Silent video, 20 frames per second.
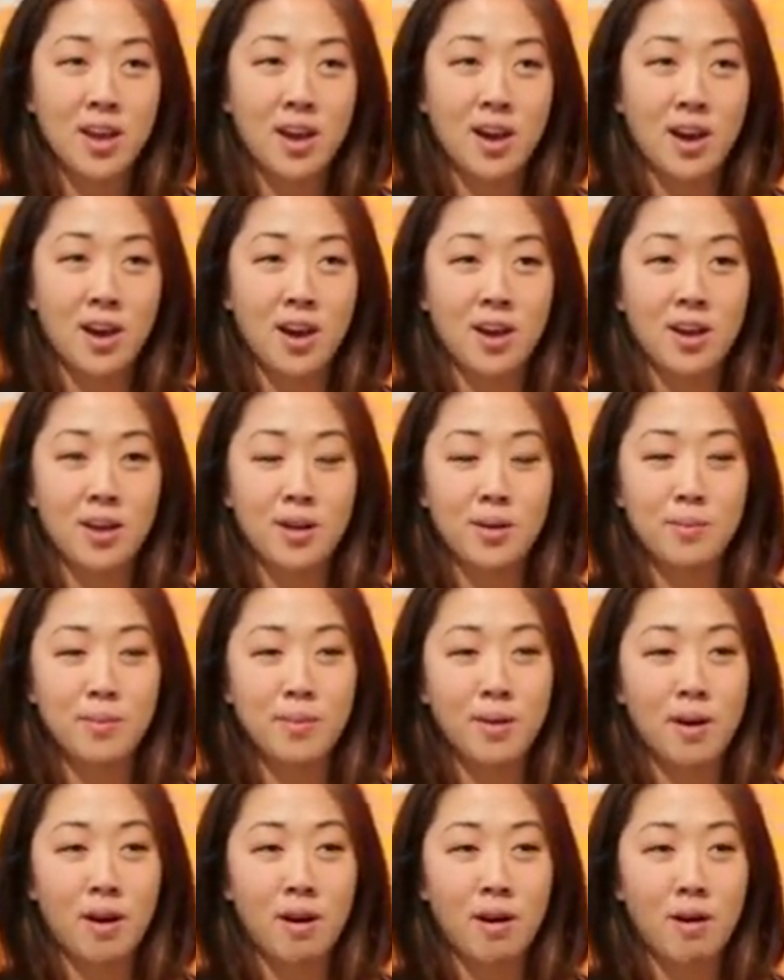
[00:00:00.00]

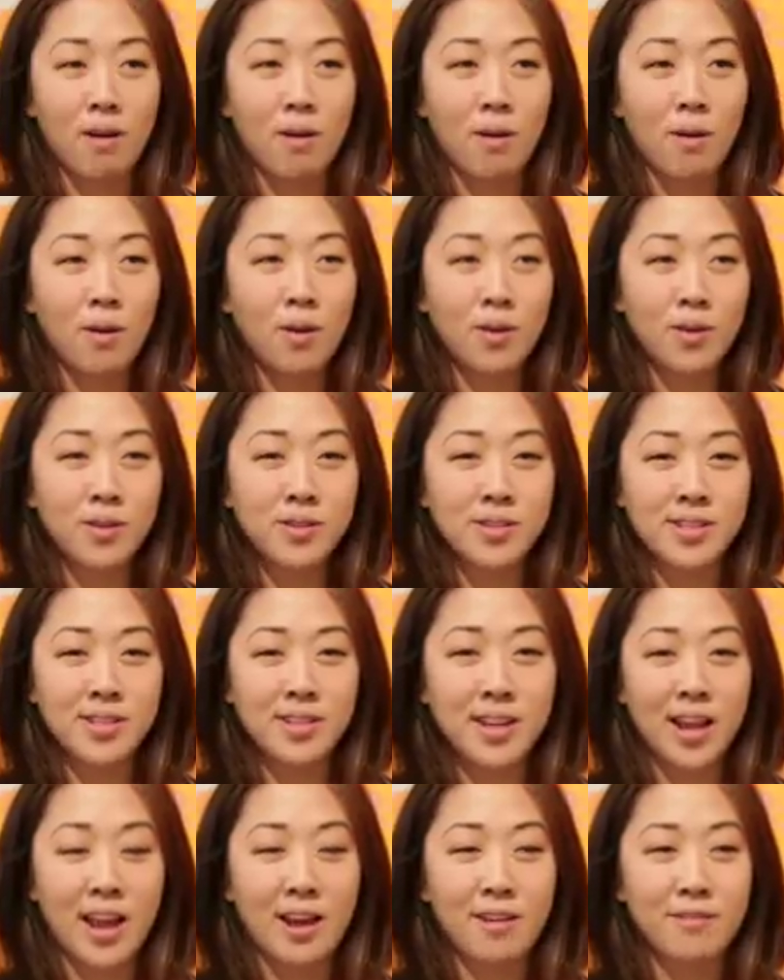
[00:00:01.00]
are old and
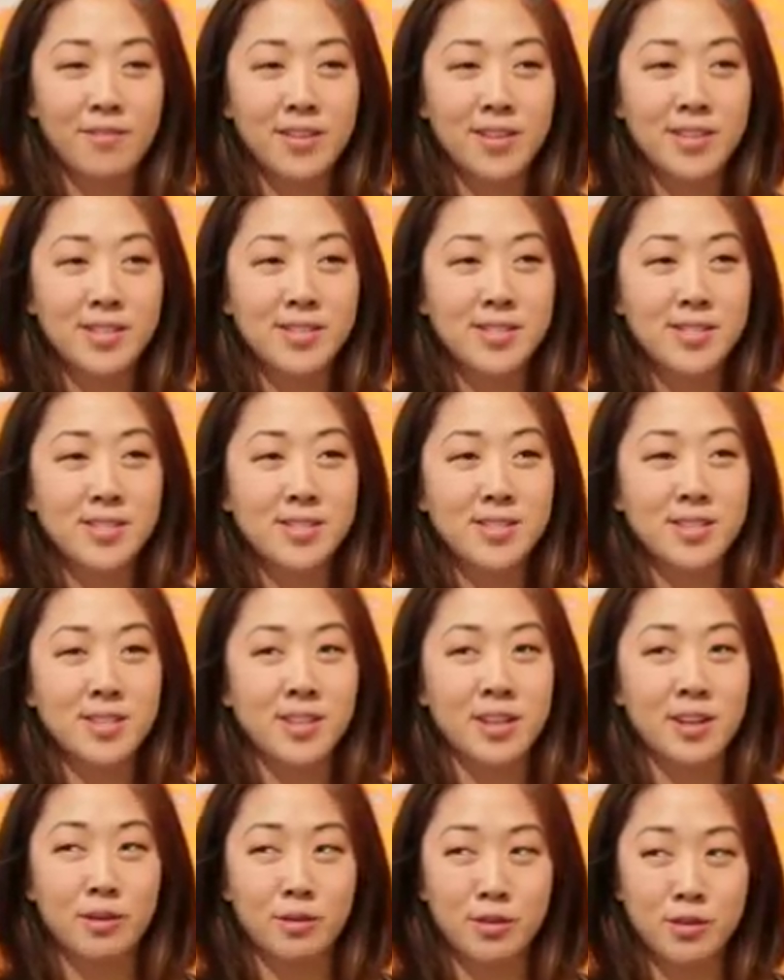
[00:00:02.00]
have this,
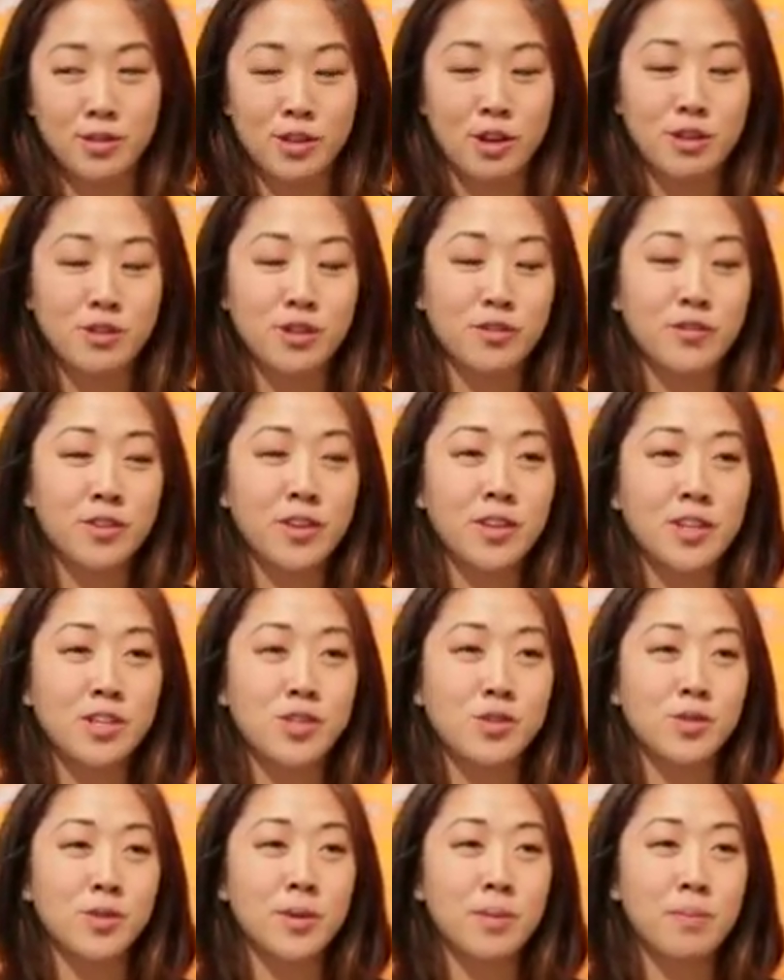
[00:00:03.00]
nostalgic feeling
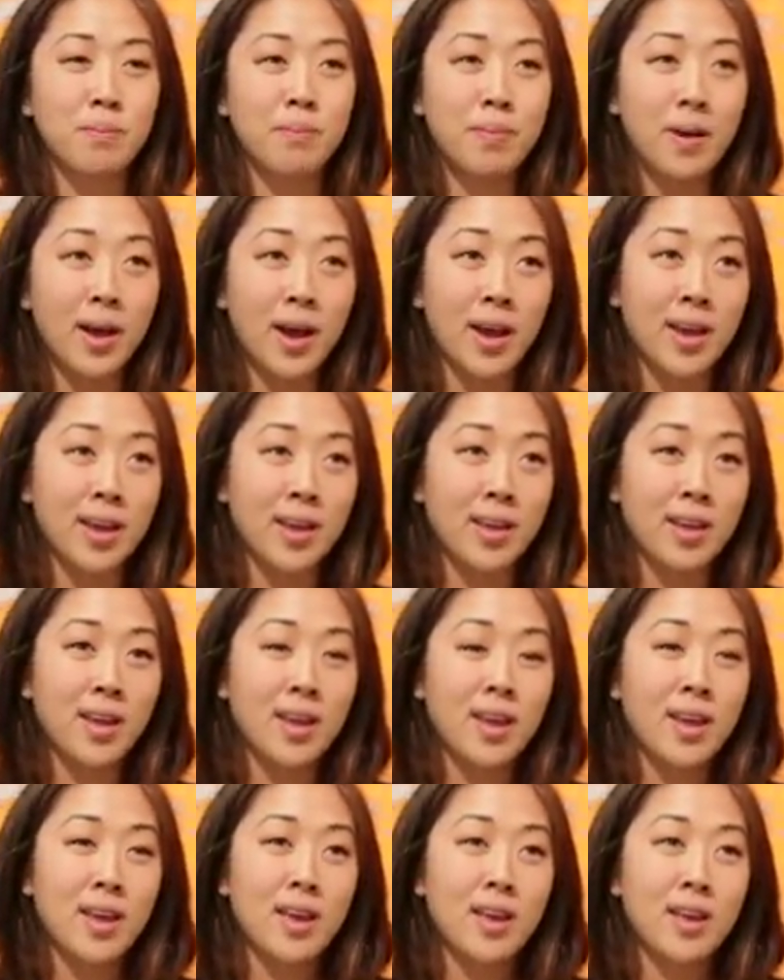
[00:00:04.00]
to it. But
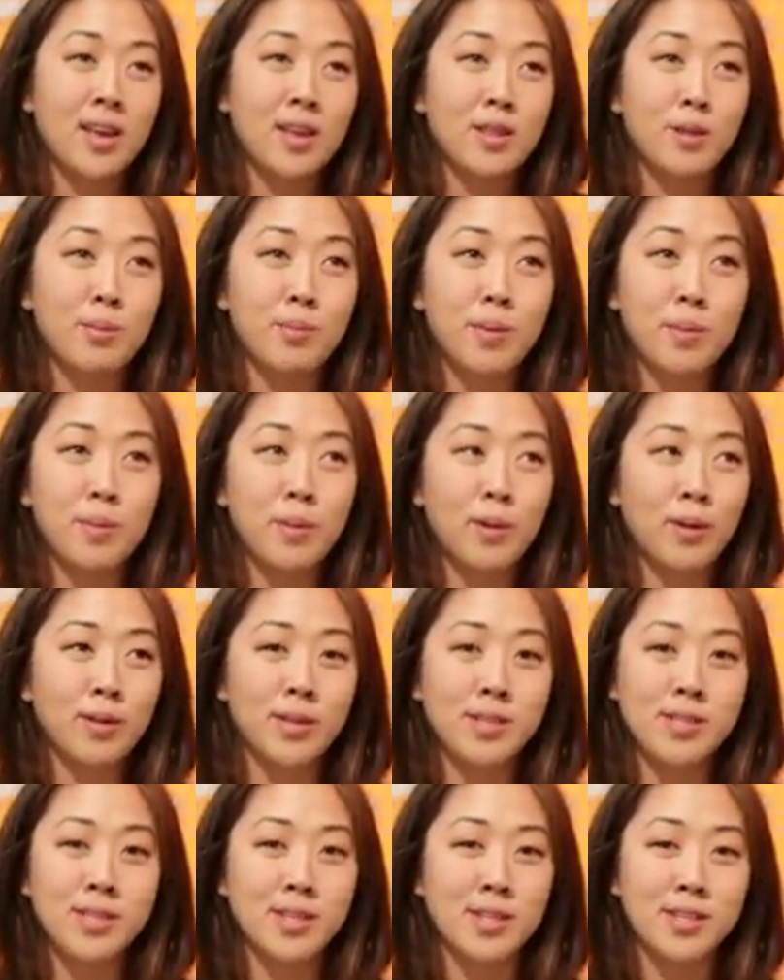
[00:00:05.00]
the people are
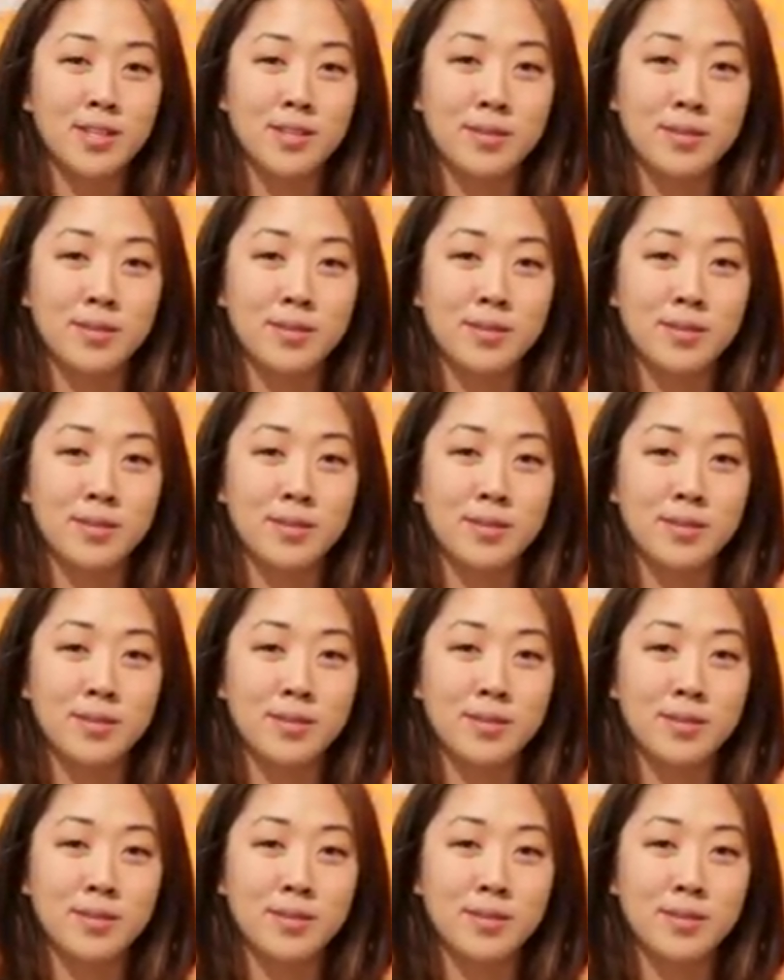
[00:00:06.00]
listening to